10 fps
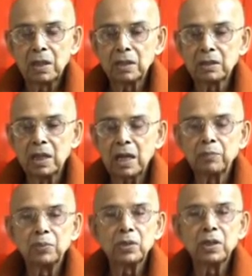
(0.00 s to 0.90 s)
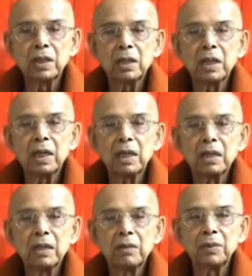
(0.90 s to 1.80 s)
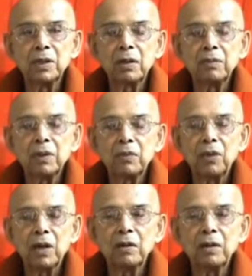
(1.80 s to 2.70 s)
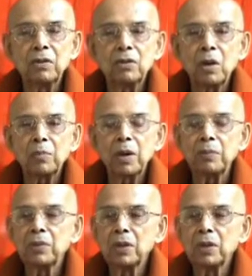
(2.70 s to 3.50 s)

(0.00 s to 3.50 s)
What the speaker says: It's like putting a little bit of, one drop of,